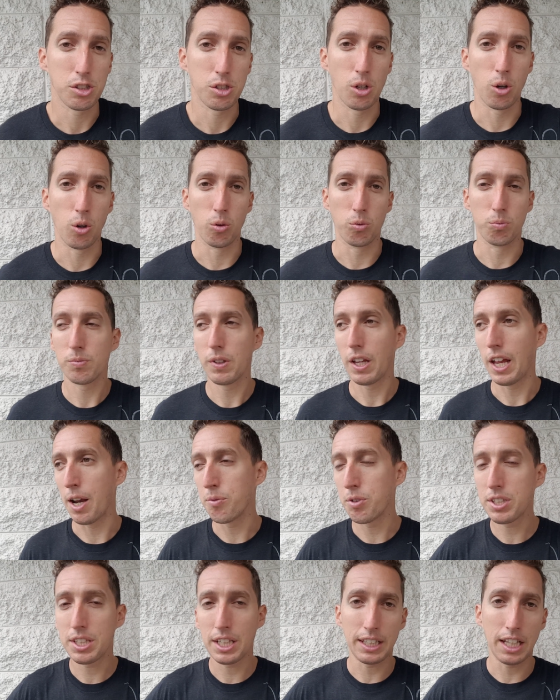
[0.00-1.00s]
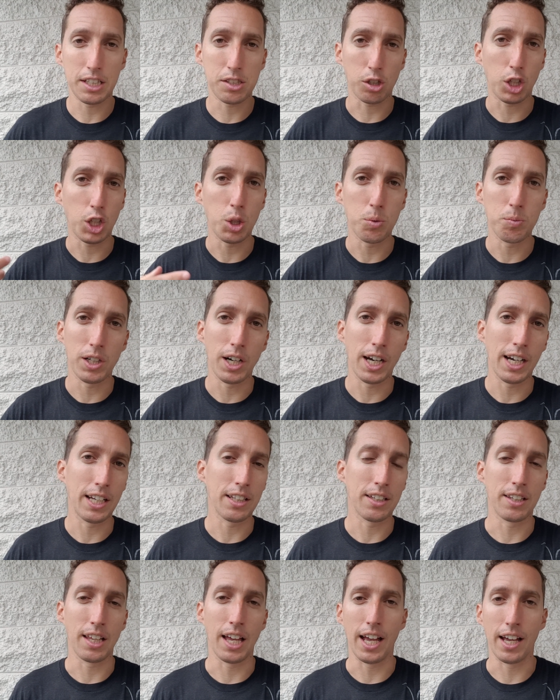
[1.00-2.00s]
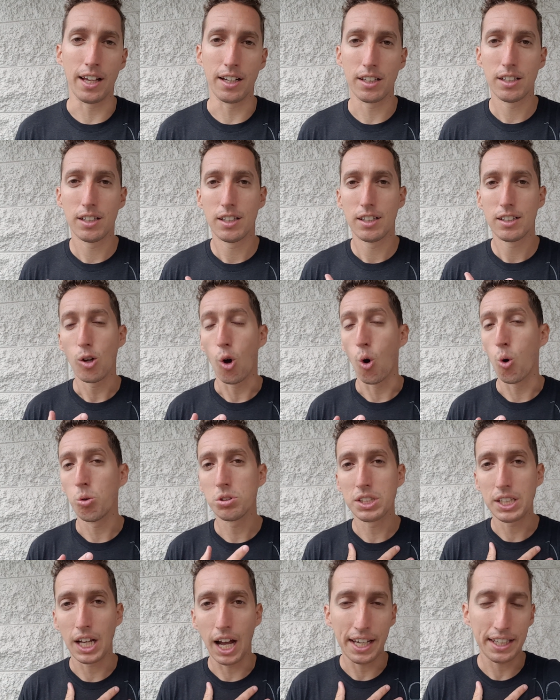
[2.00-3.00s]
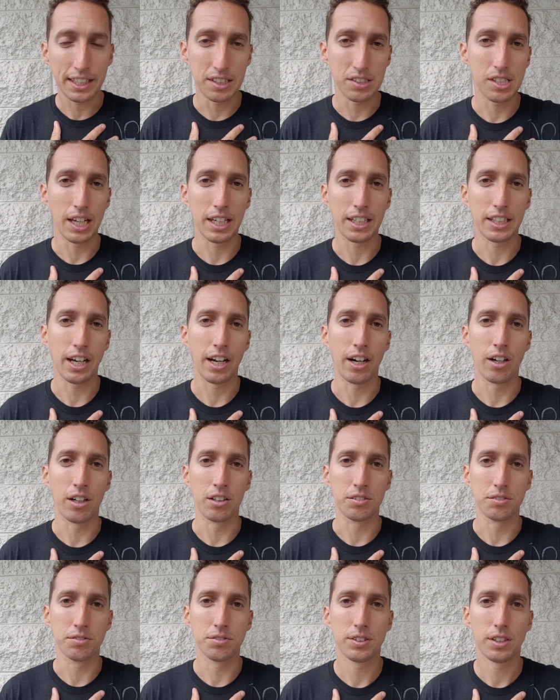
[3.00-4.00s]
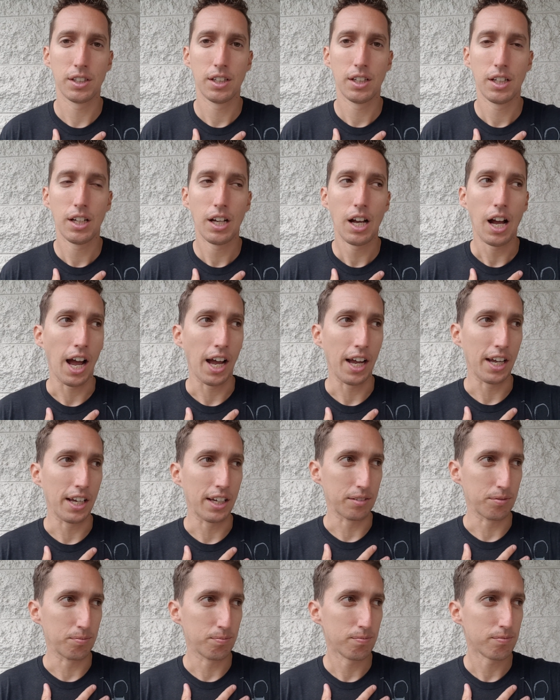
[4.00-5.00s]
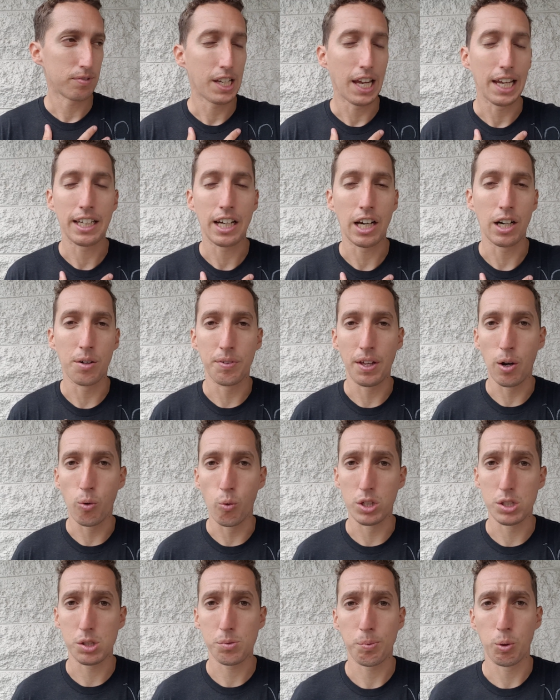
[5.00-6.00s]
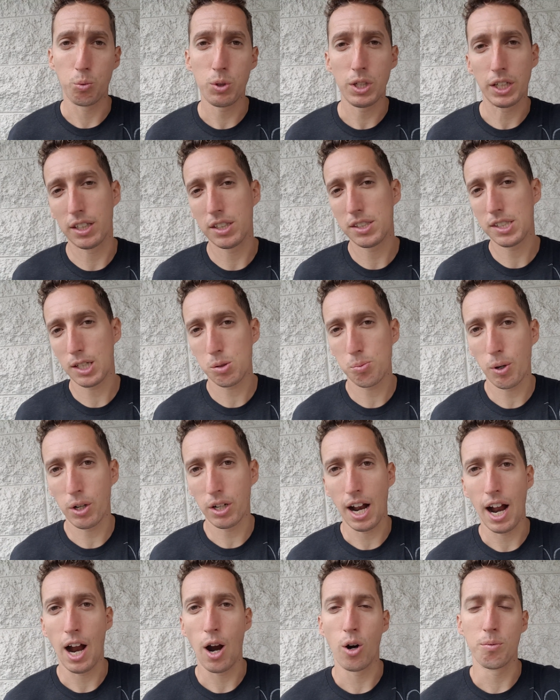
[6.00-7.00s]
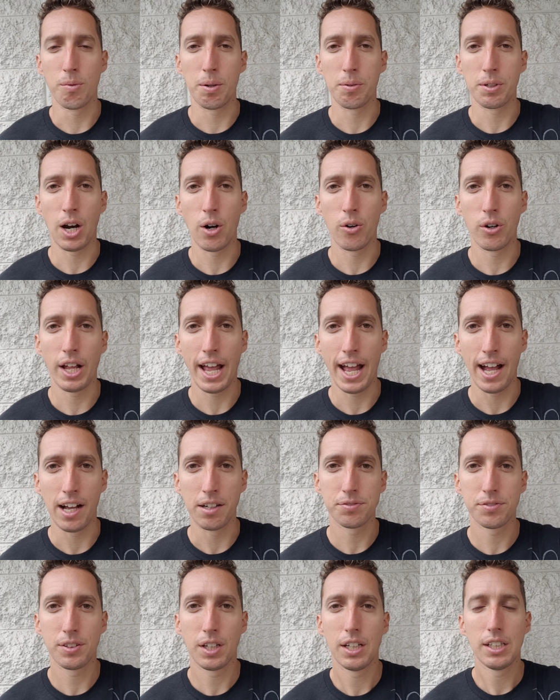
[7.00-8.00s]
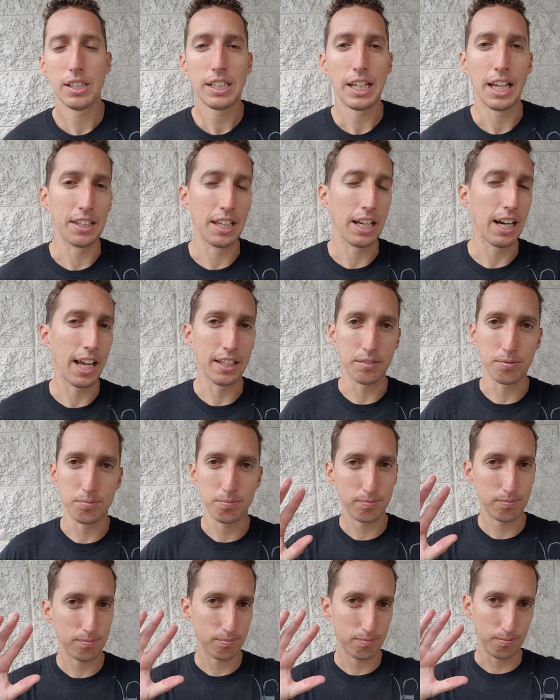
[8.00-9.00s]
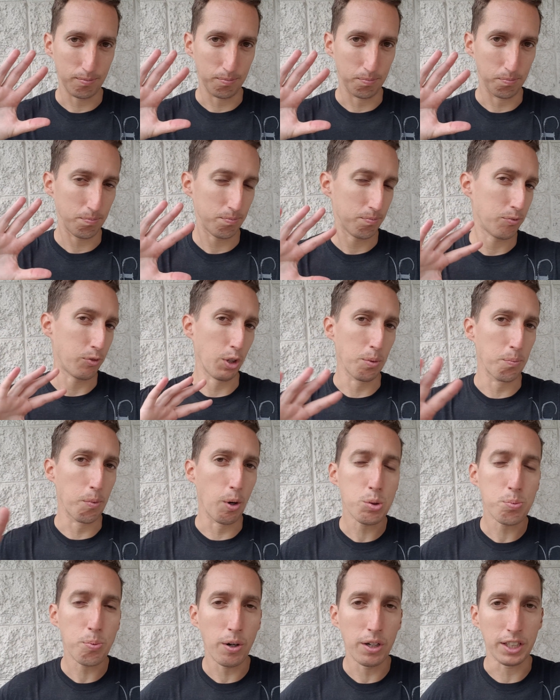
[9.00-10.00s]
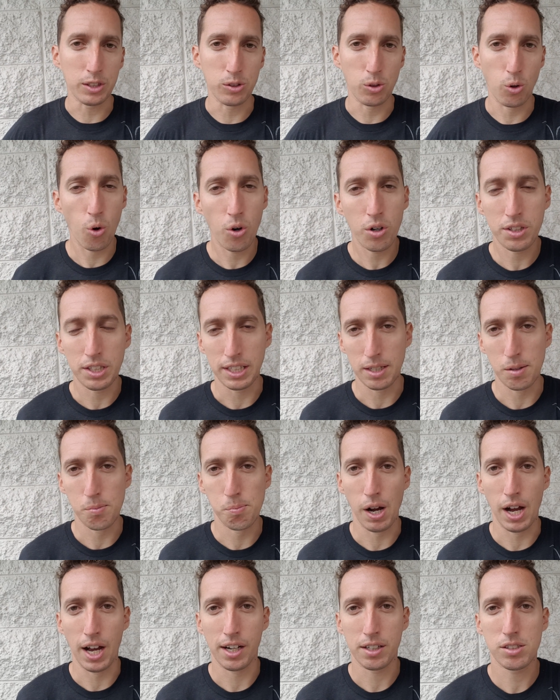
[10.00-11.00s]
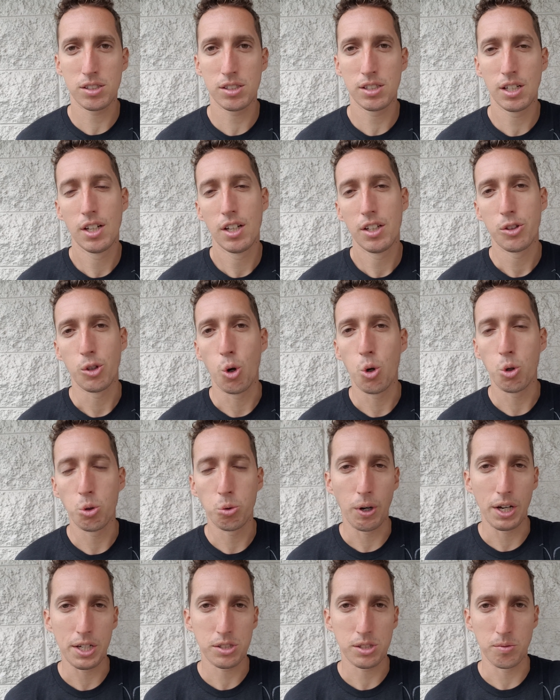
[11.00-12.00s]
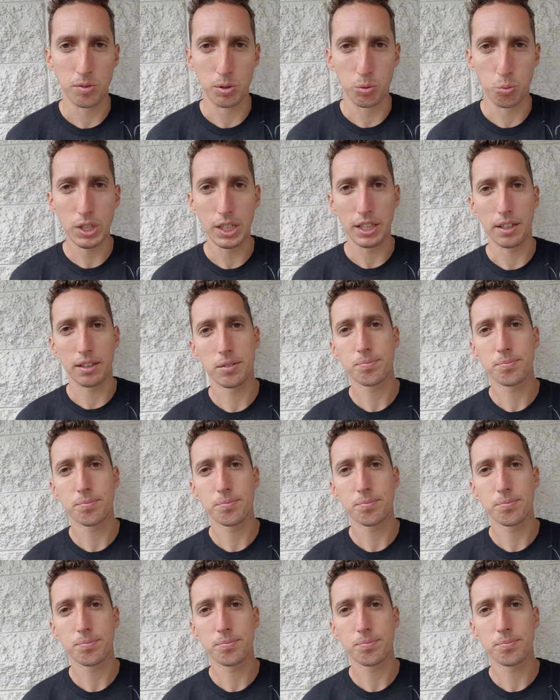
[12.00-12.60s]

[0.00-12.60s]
so everything that's accumulated that only I can take care of, I take care of that once per week. And it takes about an hour, maybe an hour and a half. And then I, for the most part, ignore the inbox the whole rest of the week.